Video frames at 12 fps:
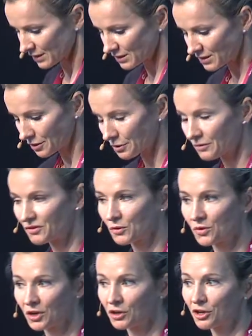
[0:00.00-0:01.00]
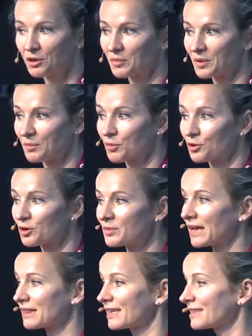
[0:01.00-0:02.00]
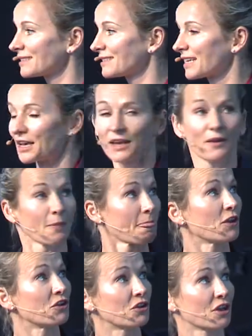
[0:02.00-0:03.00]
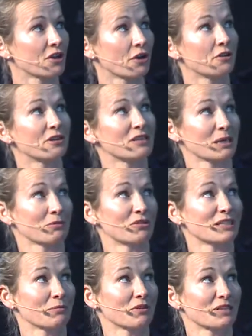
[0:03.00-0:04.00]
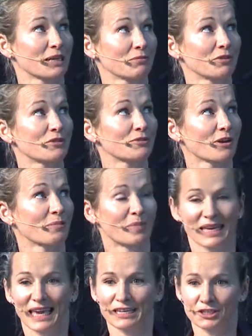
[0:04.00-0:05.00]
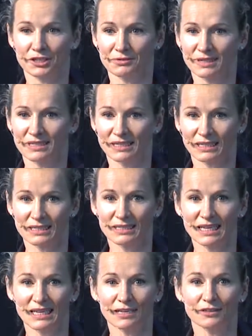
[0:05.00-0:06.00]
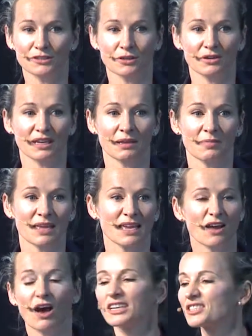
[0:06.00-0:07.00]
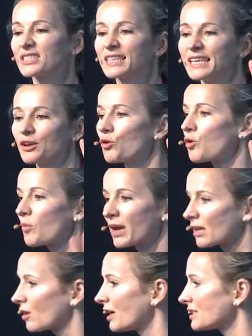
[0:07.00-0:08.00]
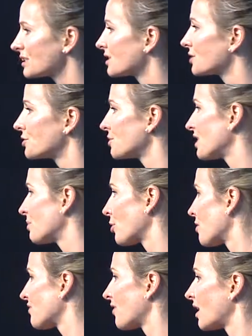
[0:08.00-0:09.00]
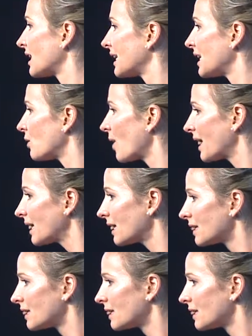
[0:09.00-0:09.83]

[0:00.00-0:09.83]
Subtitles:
So if you want to learn a bit more about this, you can go to www.ph360.me. I just get all my clients to do their profile anyway.